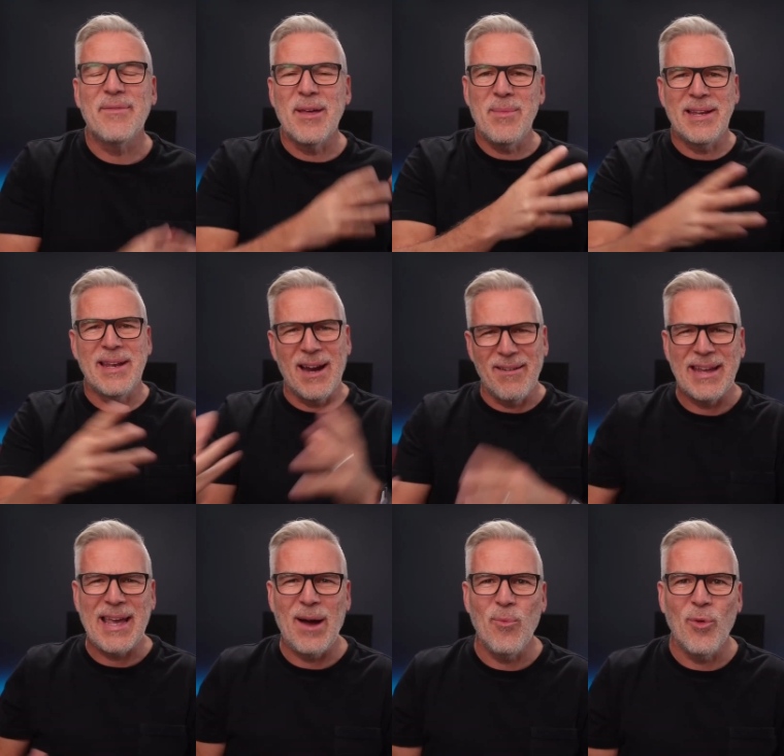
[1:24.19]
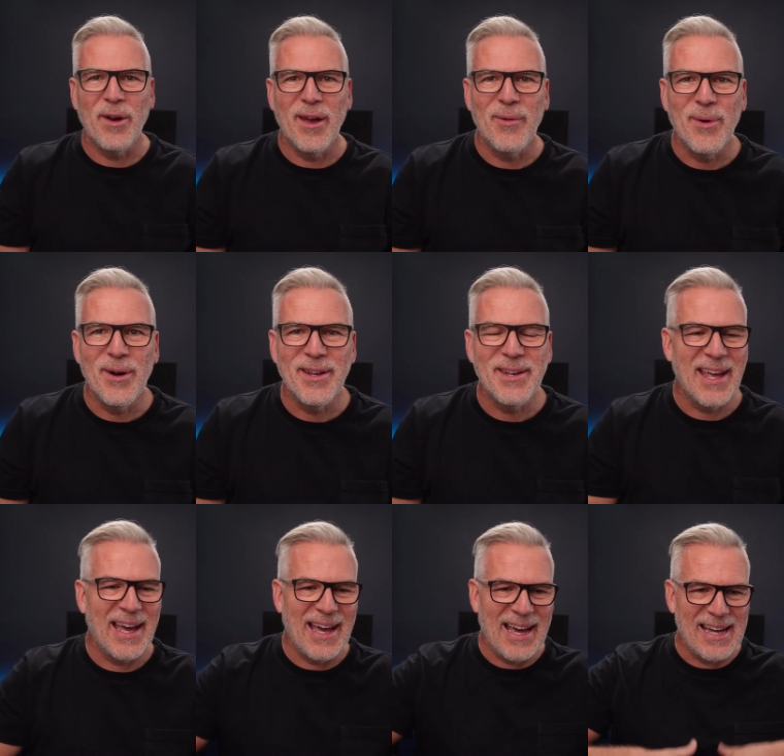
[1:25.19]
Then we did our Ecamm one oh one,
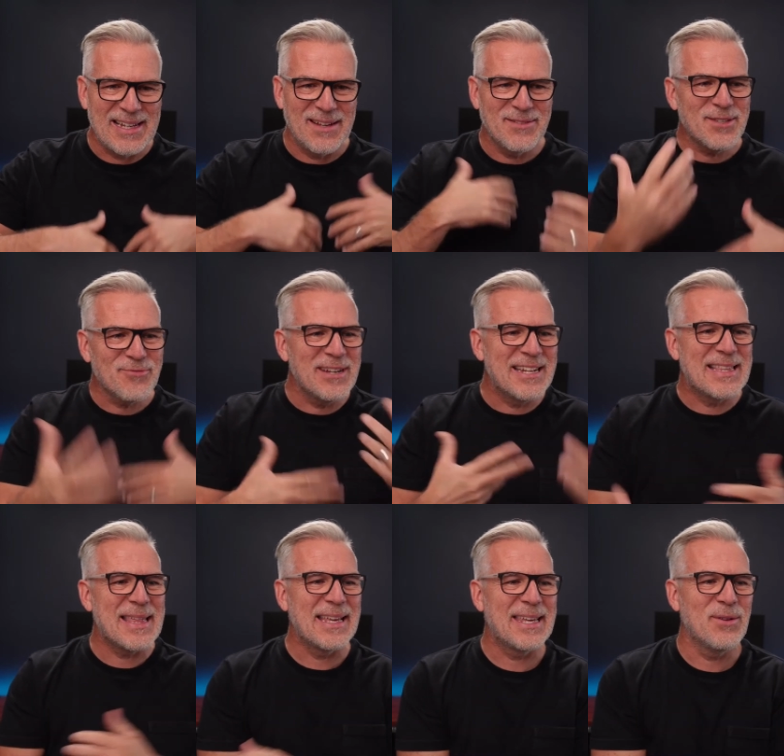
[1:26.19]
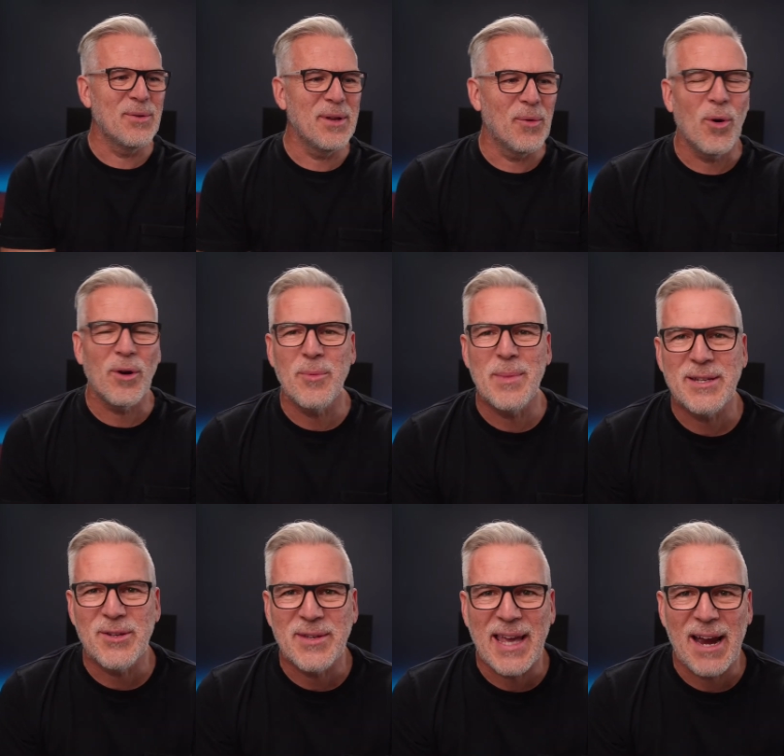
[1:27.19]
and uh, just really thinking, you know, what can we
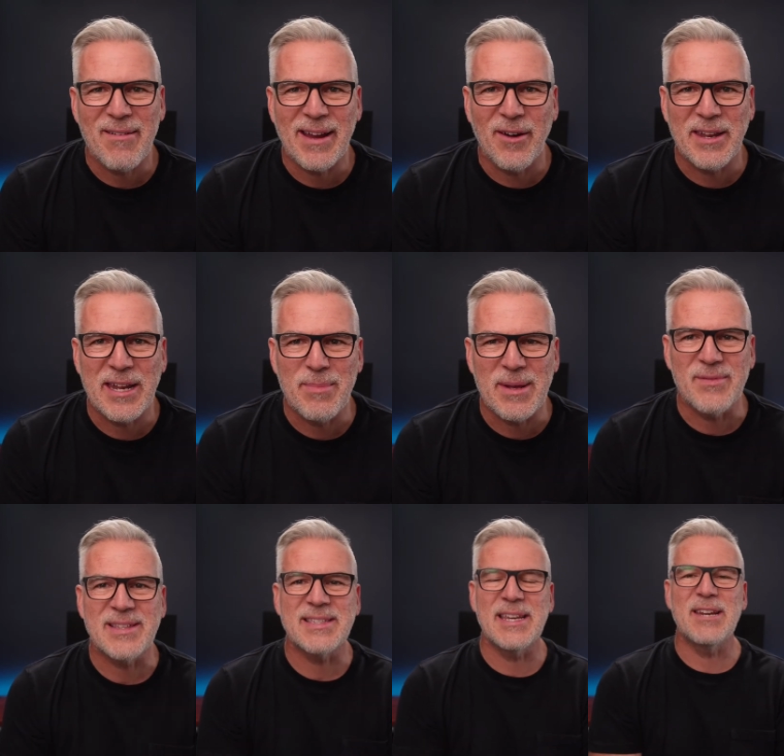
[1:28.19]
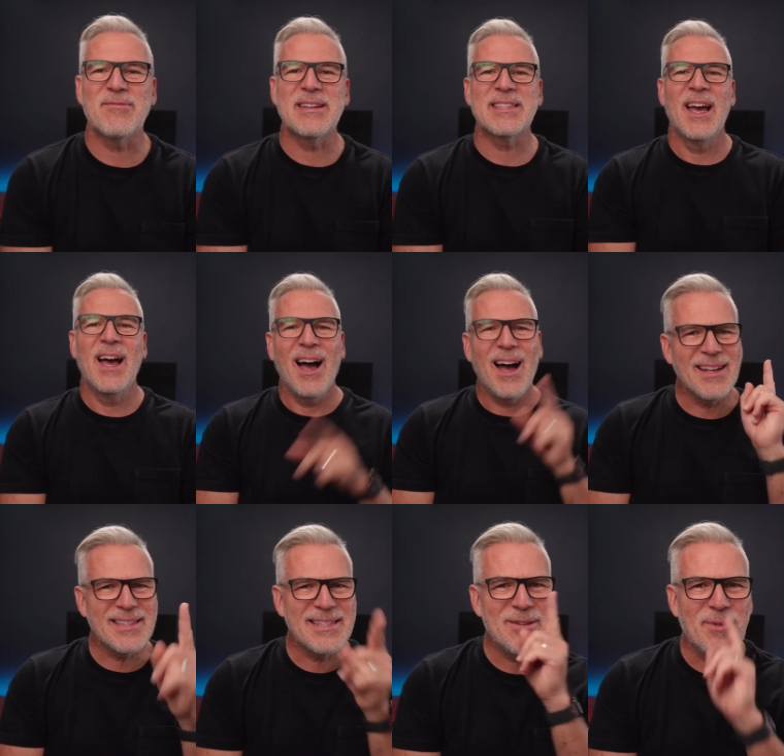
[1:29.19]
do carrying on in a bit of a series? I
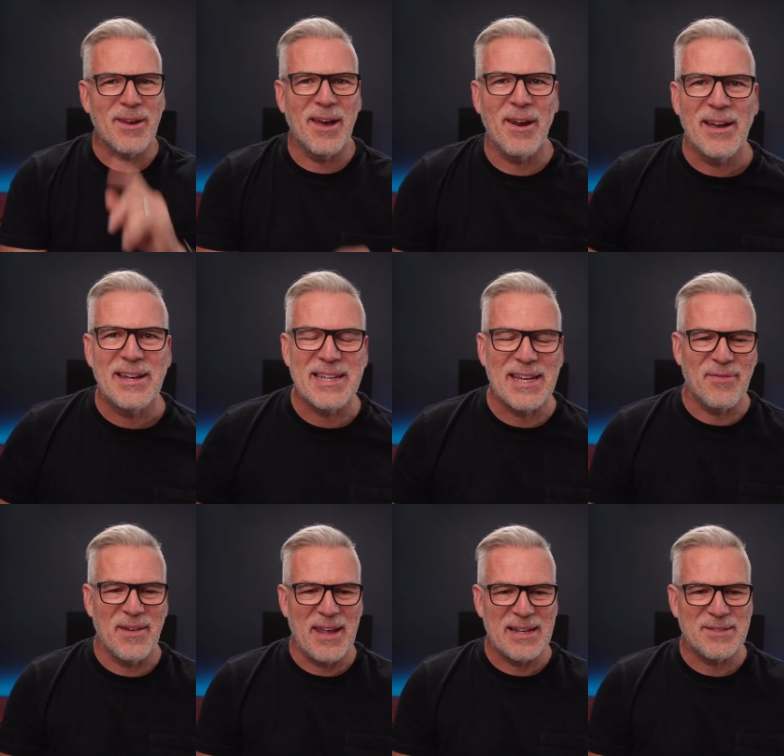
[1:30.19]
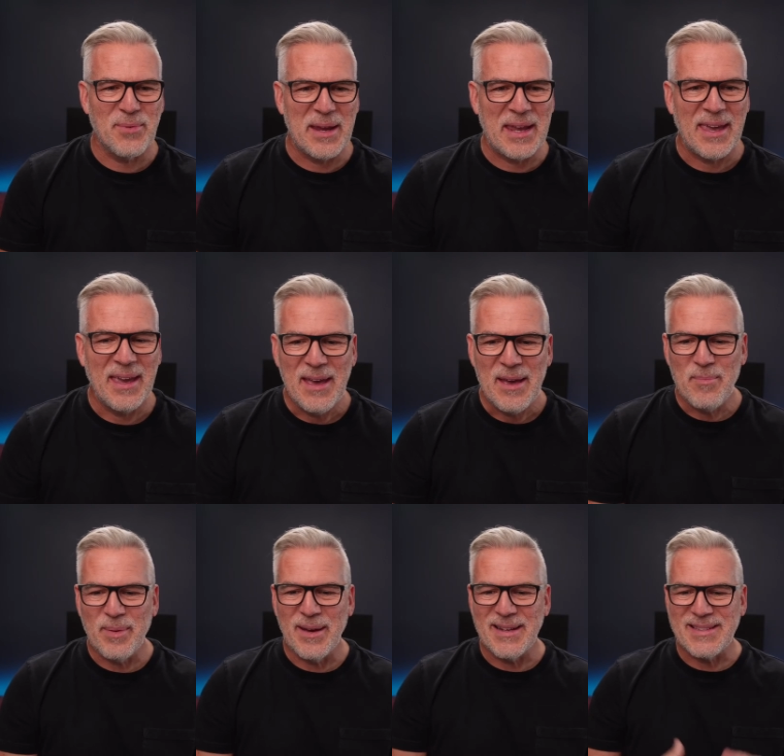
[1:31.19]
still want an idea for next week,
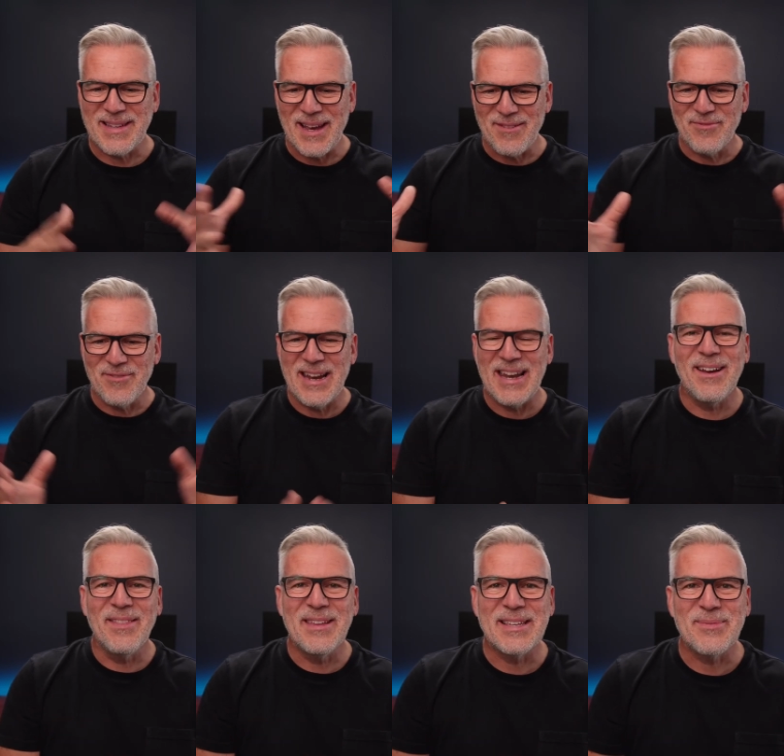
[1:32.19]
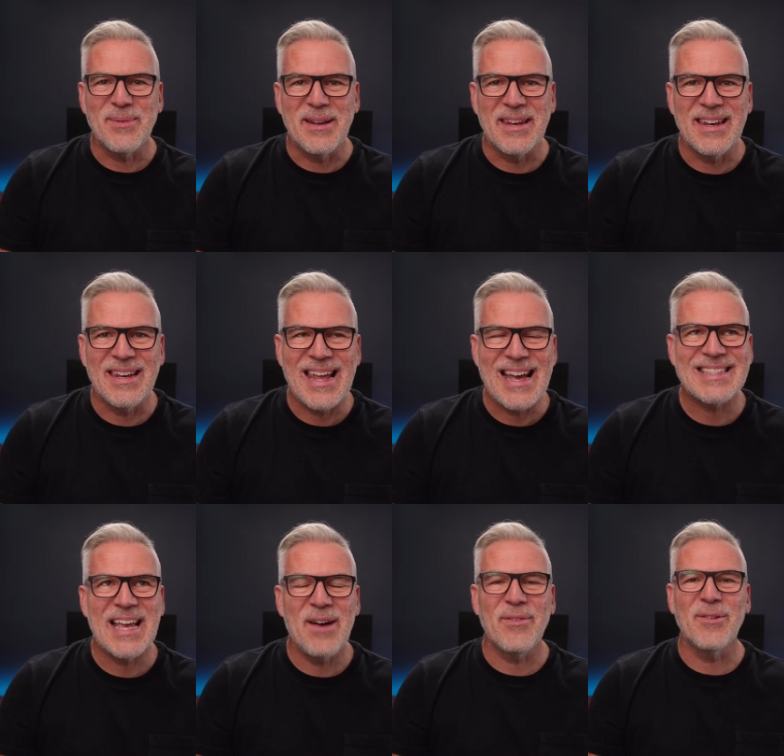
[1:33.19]
but uh, really on this one, let's
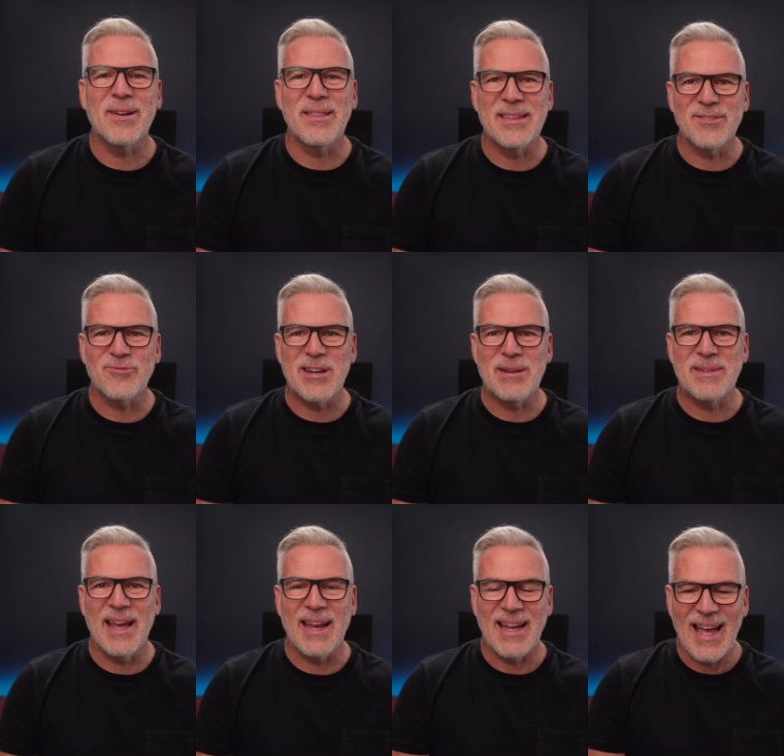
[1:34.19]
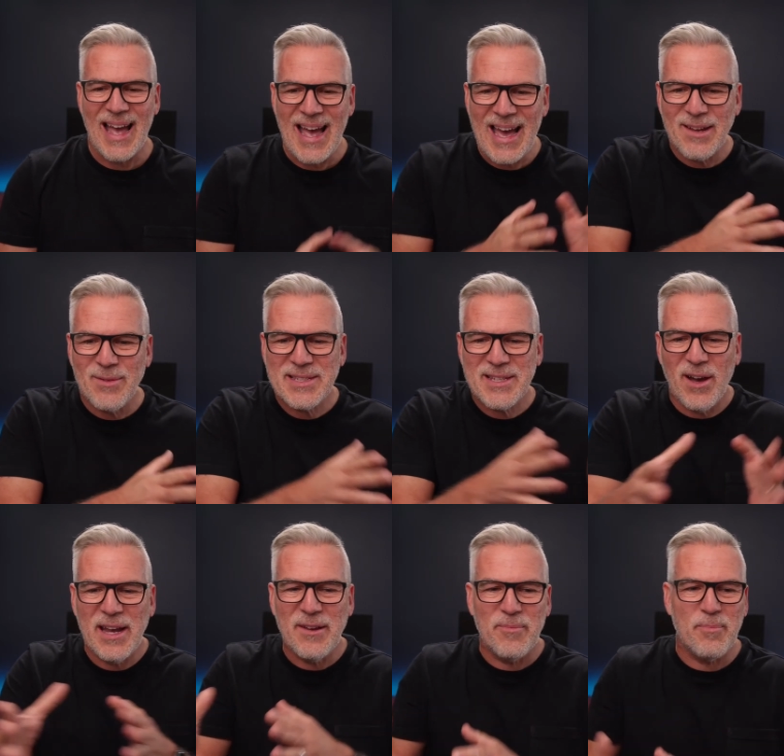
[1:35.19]
have a look at the Stream Deck. And I was
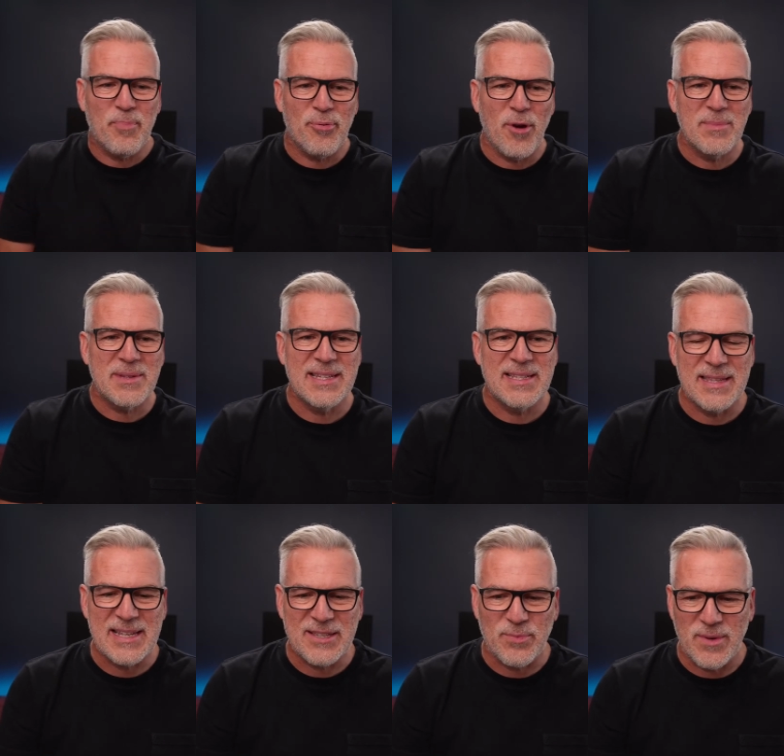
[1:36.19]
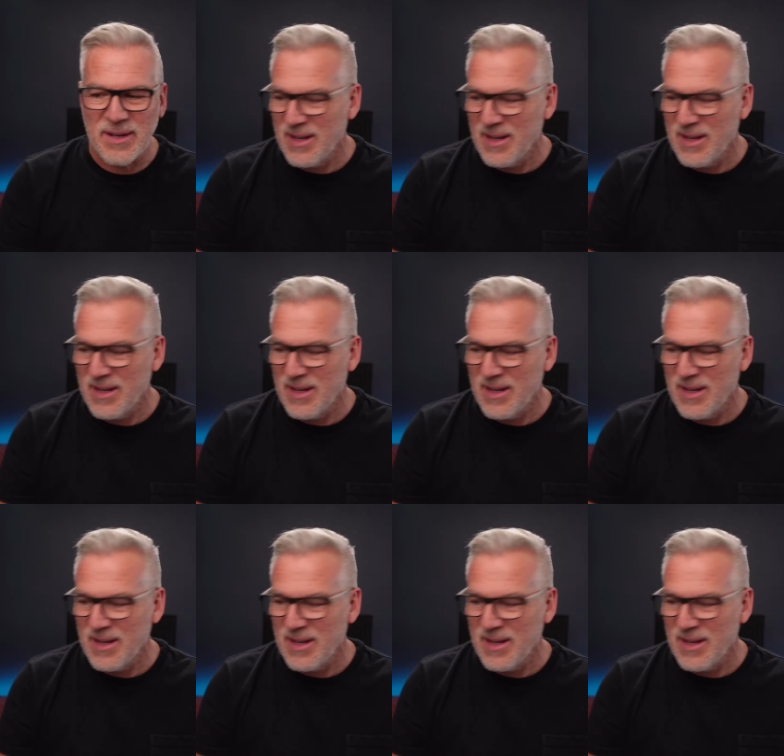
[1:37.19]
kind of prompted to this one.